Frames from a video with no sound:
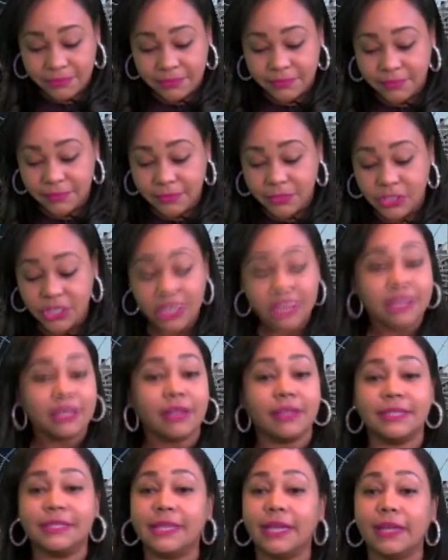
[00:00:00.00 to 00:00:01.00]
she's
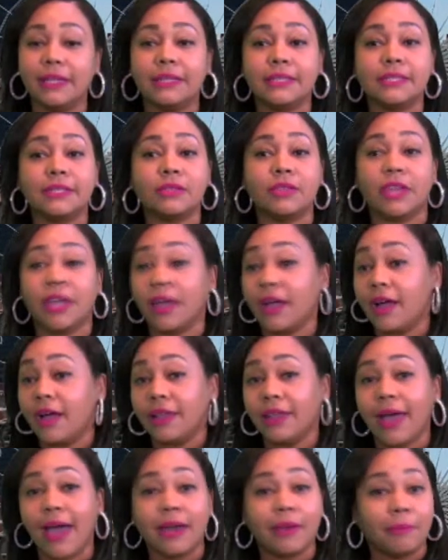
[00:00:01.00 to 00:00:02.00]
going to tell us a
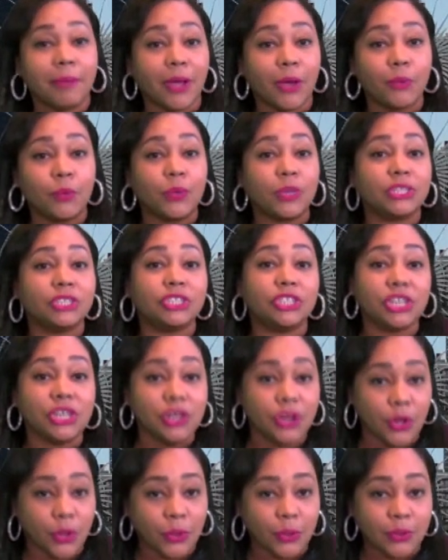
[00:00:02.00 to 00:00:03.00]
lot about what she
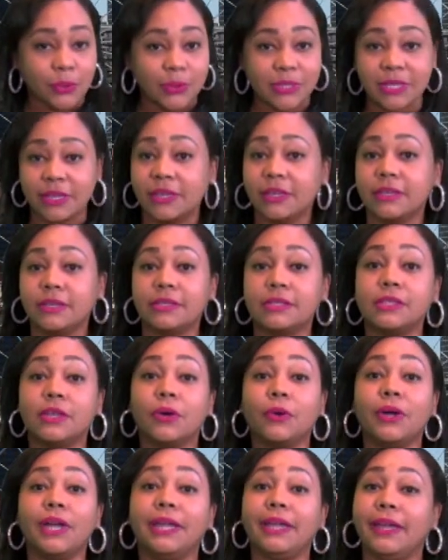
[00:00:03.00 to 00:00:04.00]
knows.
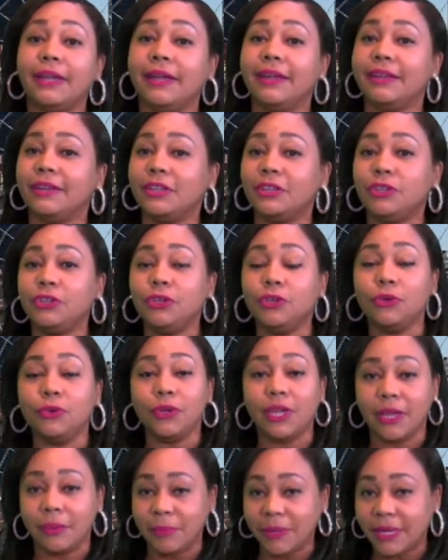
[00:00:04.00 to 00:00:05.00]
So again, you
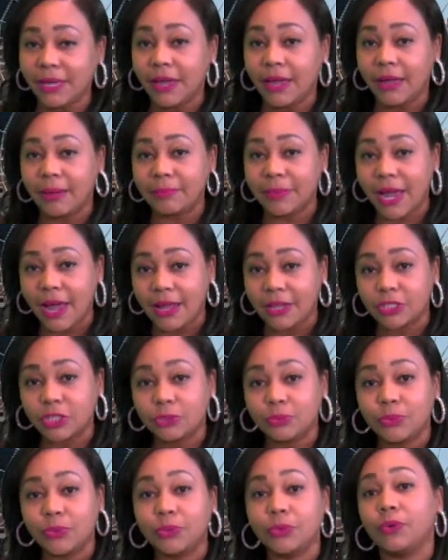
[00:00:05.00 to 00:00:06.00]
can become
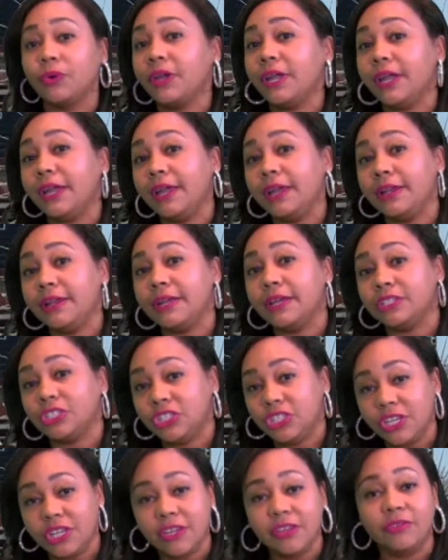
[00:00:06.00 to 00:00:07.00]
knowledgeable and
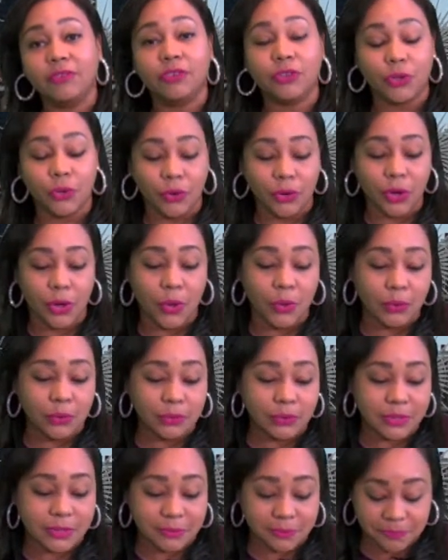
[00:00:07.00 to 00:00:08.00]
achieve your
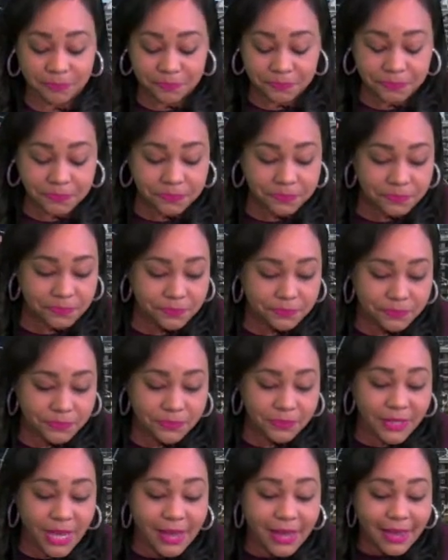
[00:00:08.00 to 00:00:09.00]
goals.
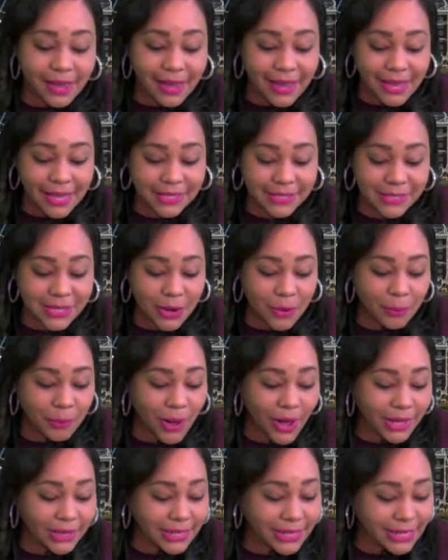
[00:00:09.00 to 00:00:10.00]
And so
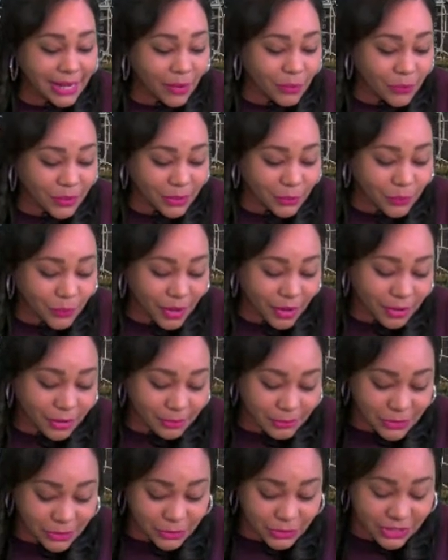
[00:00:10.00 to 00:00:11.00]
Pauline, I want to
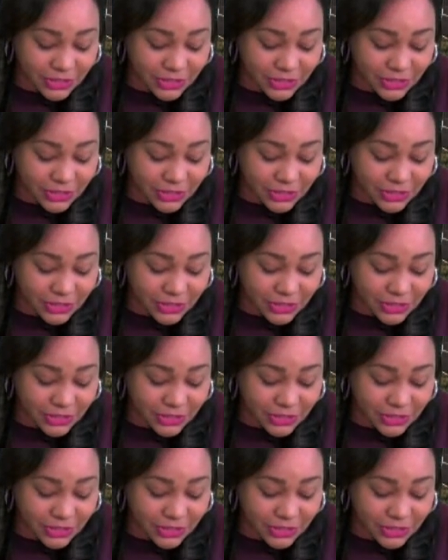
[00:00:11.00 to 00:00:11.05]
welcome you to